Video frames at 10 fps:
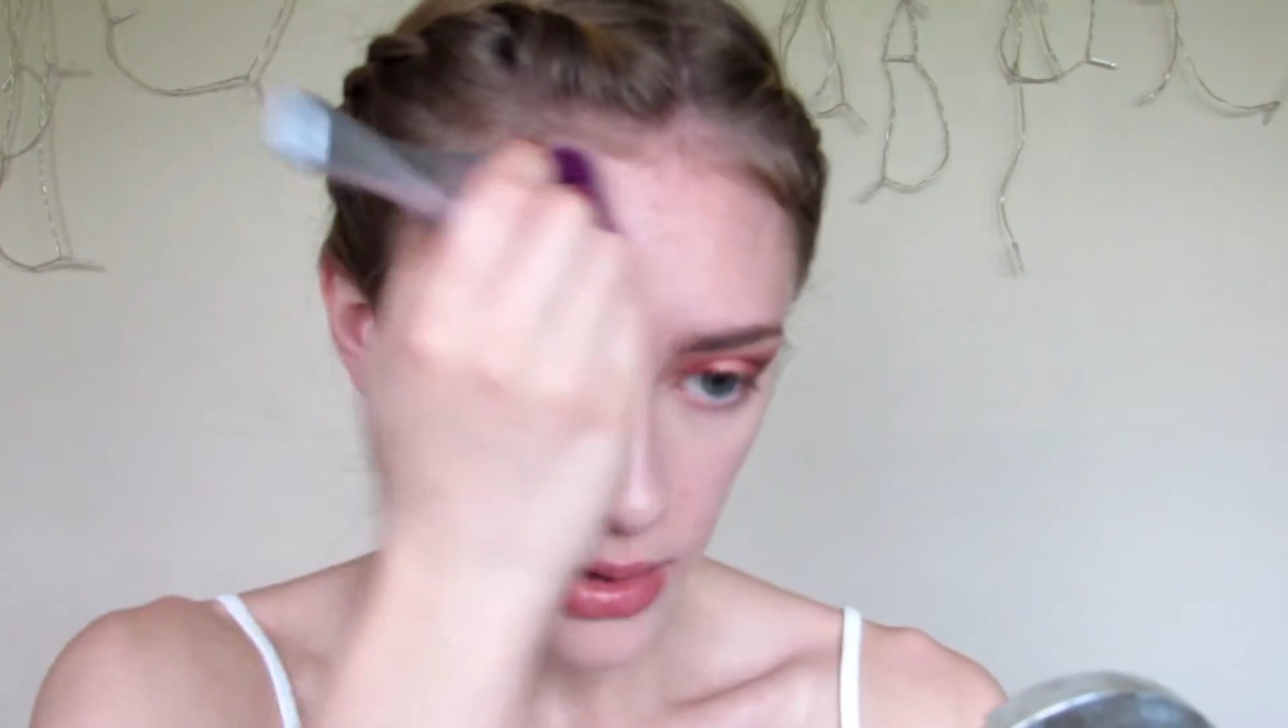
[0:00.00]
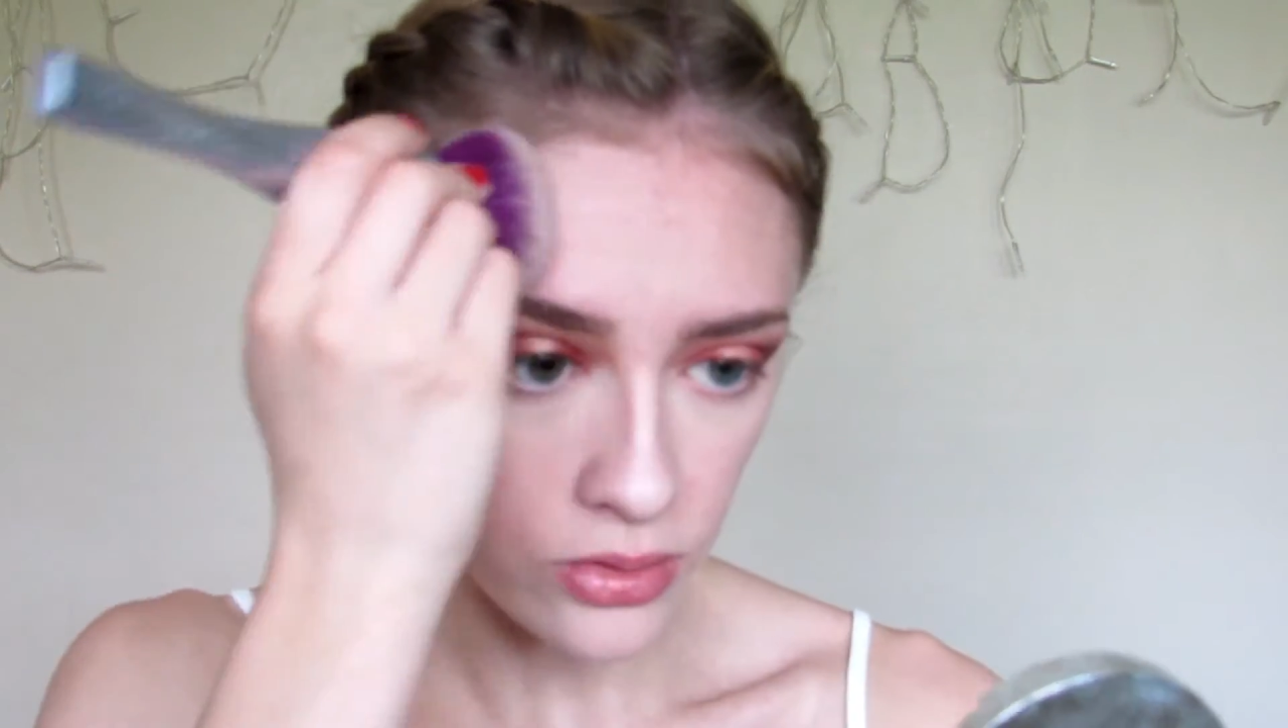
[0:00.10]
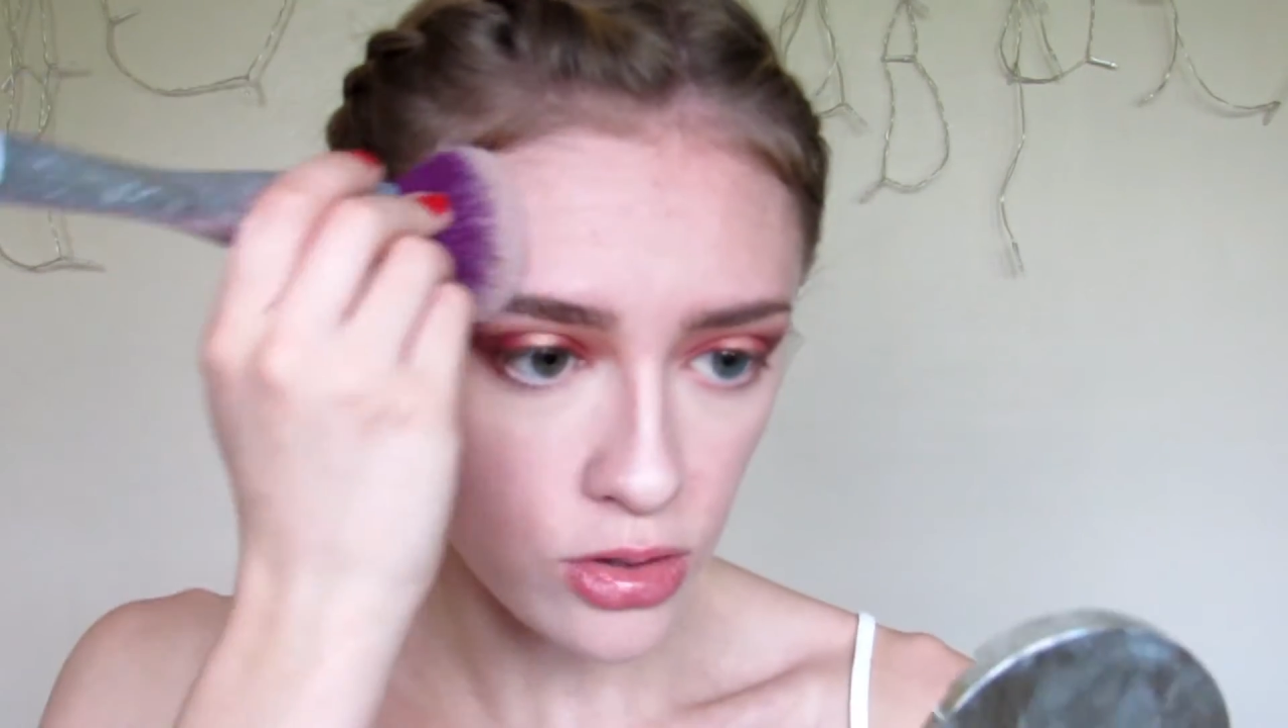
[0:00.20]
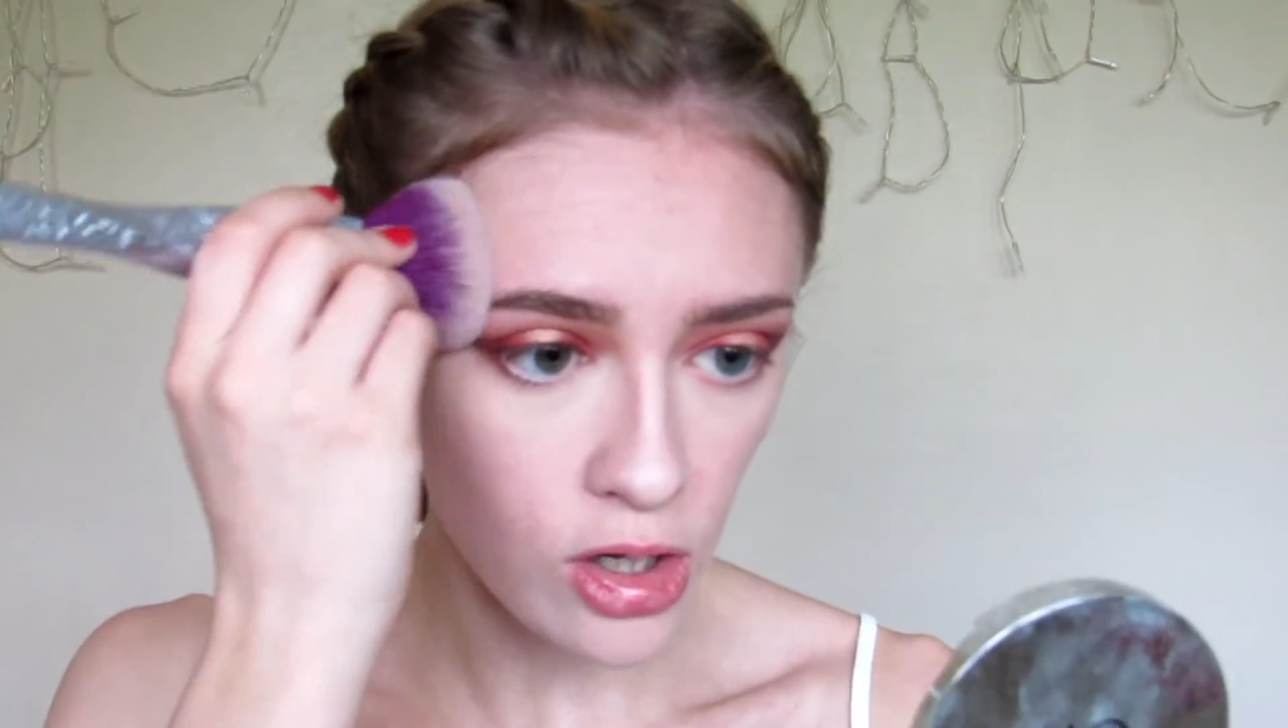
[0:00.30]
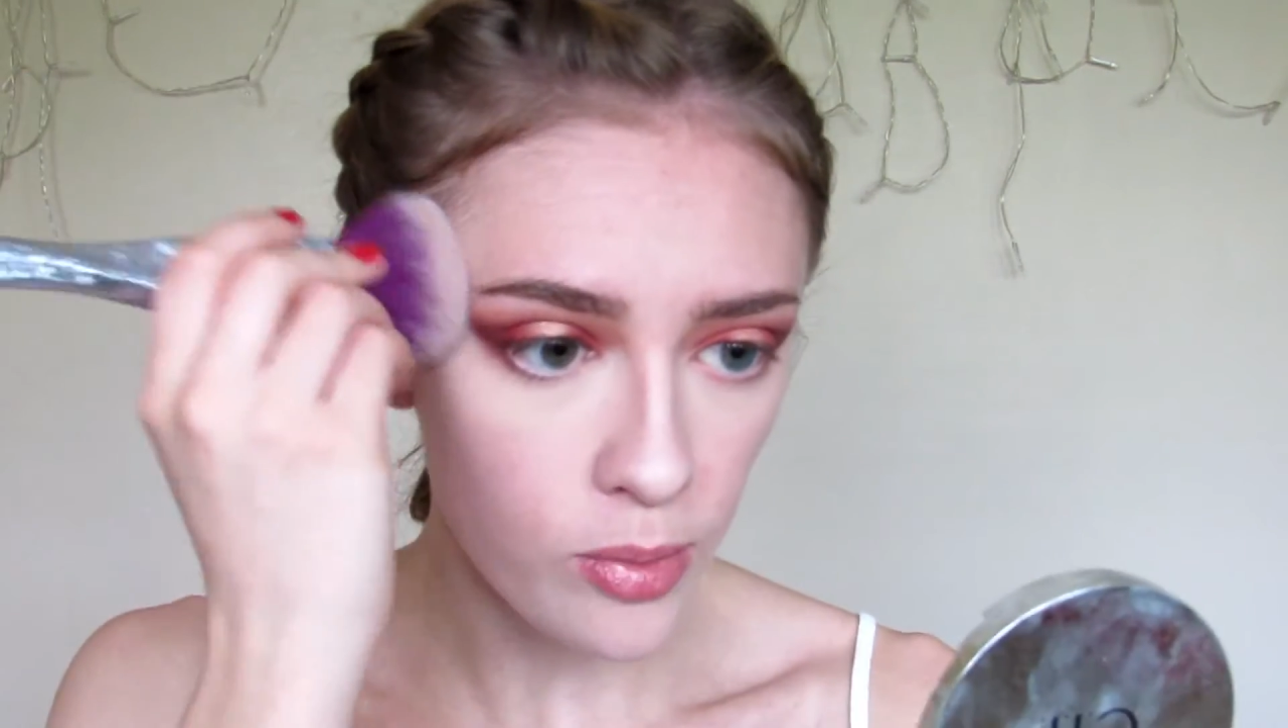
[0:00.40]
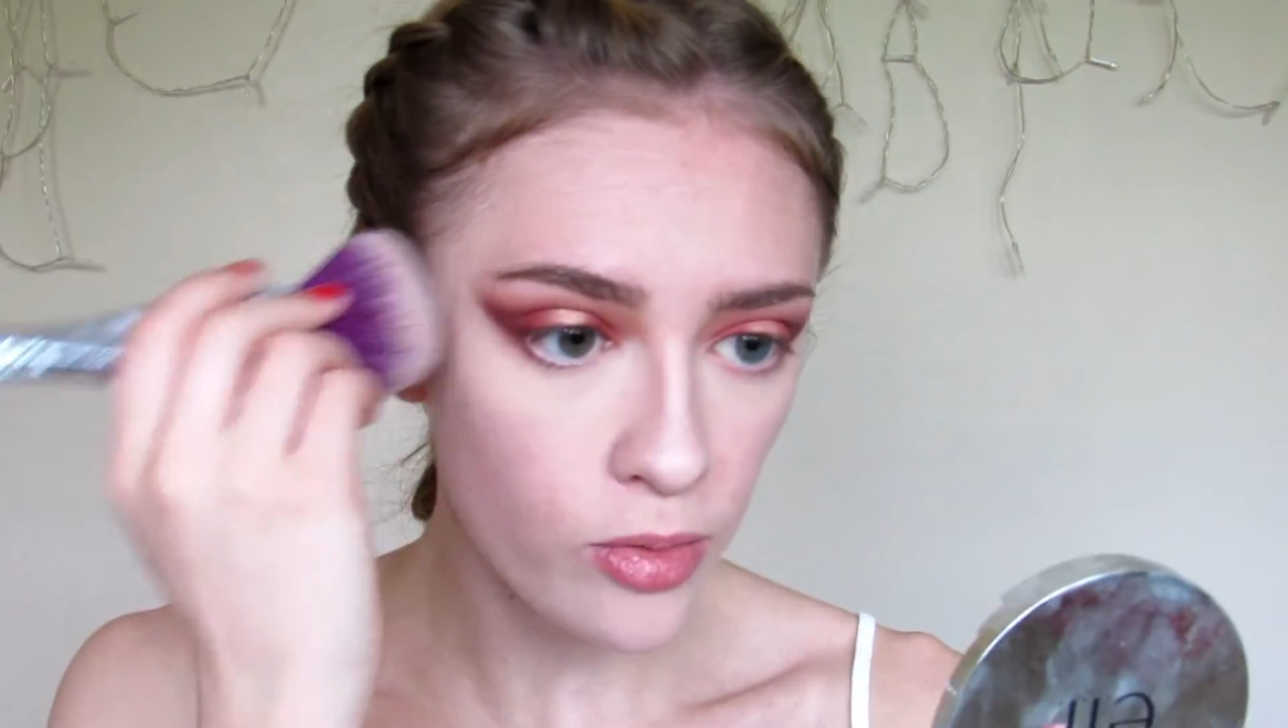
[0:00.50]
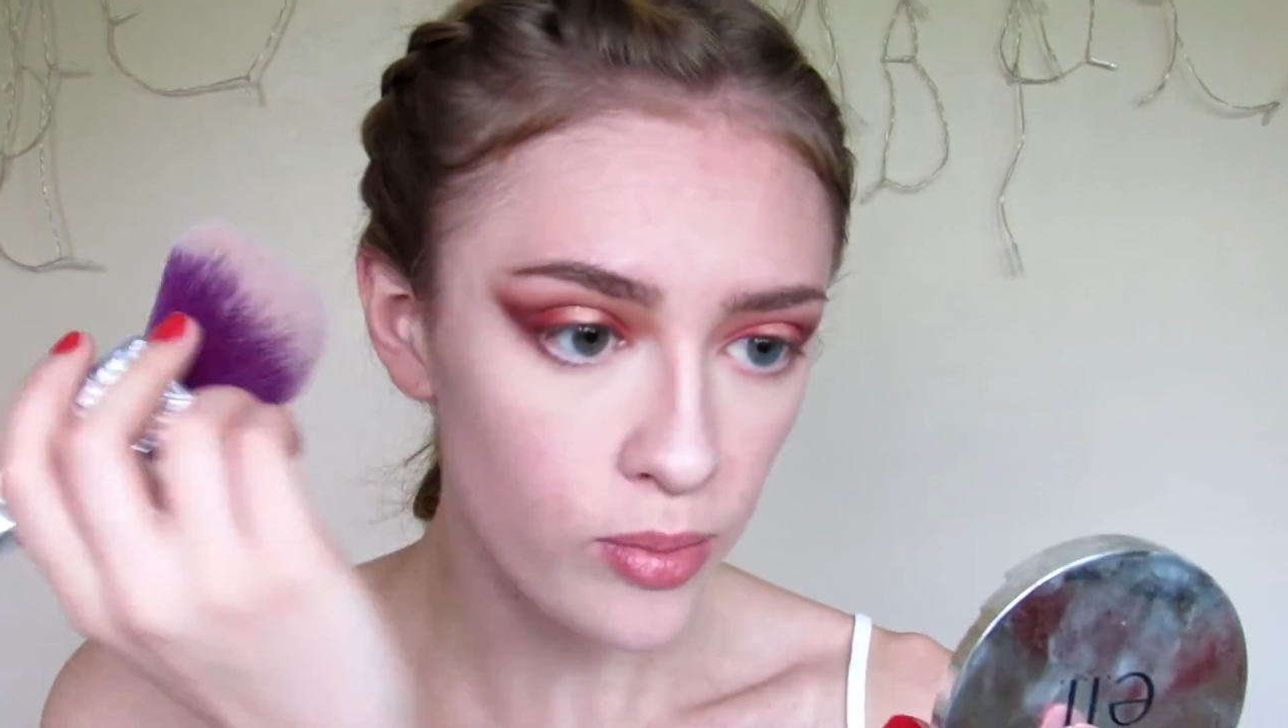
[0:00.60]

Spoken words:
on top